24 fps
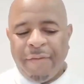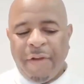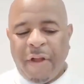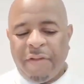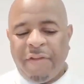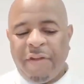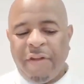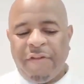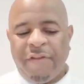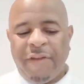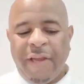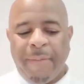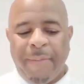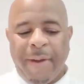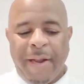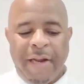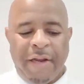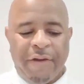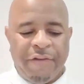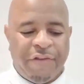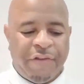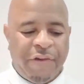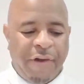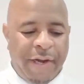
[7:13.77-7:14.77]
did see about
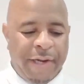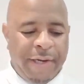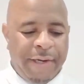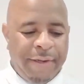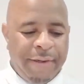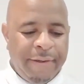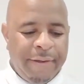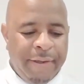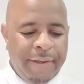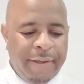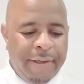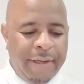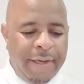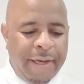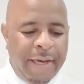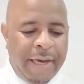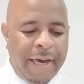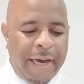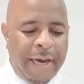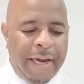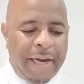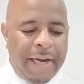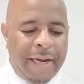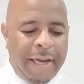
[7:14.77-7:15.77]
Littsteiner.
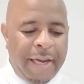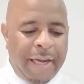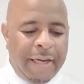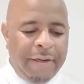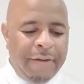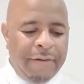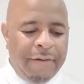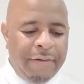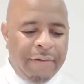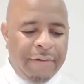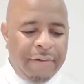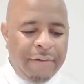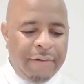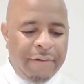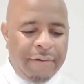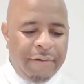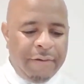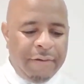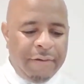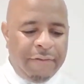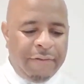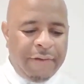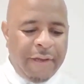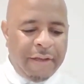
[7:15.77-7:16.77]
And Elaine
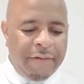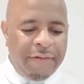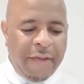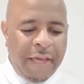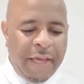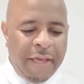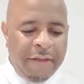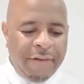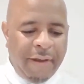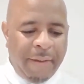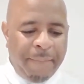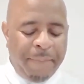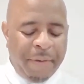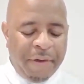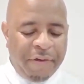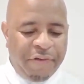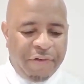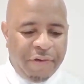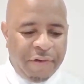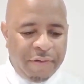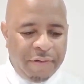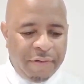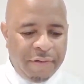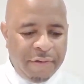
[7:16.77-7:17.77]
says he's
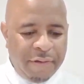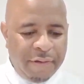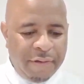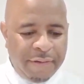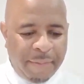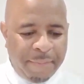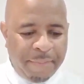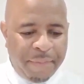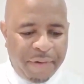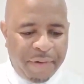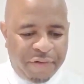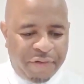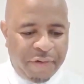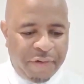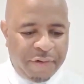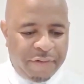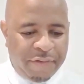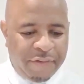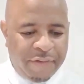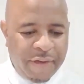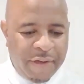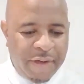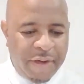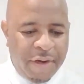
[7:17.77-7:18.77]

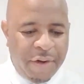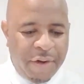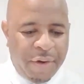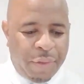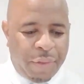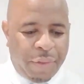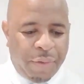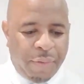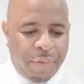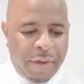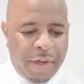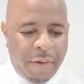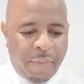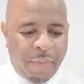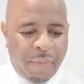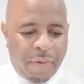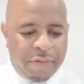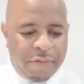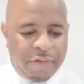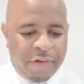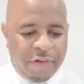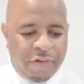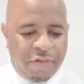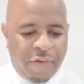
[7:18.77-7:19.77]
ambitious. Thought it
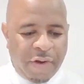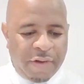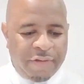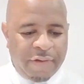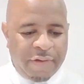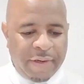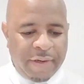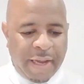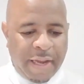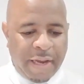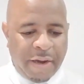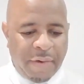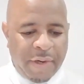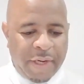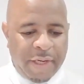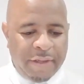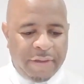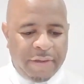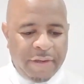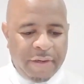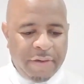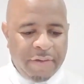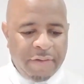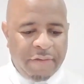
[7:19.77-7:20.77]
was interesting how he
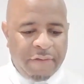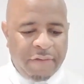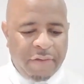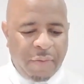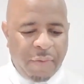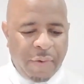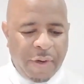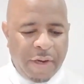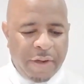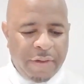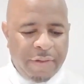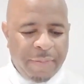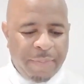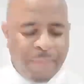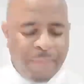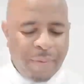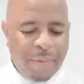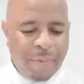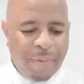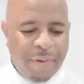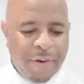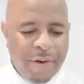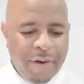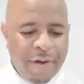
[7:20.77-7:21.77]
didn't square the
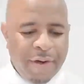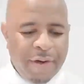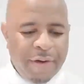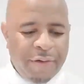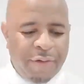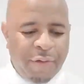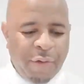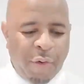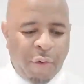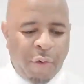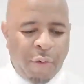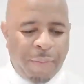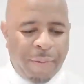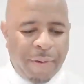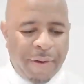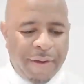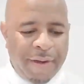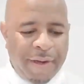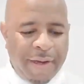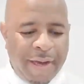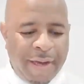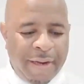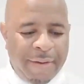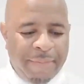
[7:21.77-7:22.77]
ball to
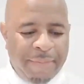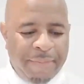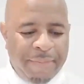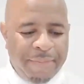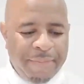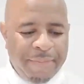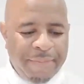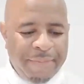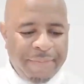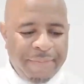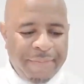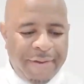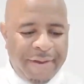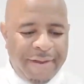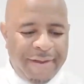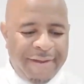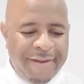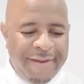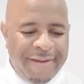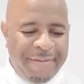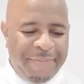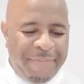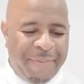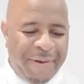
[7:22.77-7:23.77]
Auba and
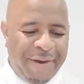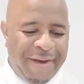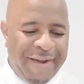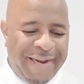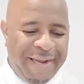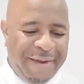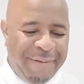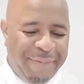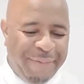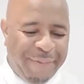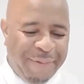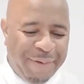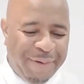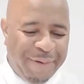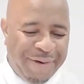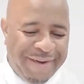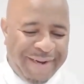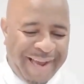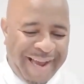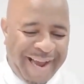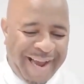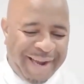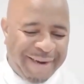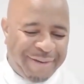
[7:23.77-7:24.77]
Burnley for
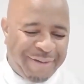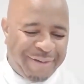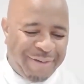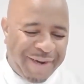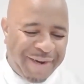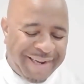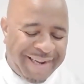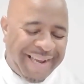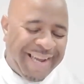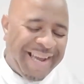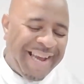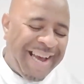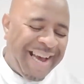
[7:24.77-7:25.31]
the hat trick.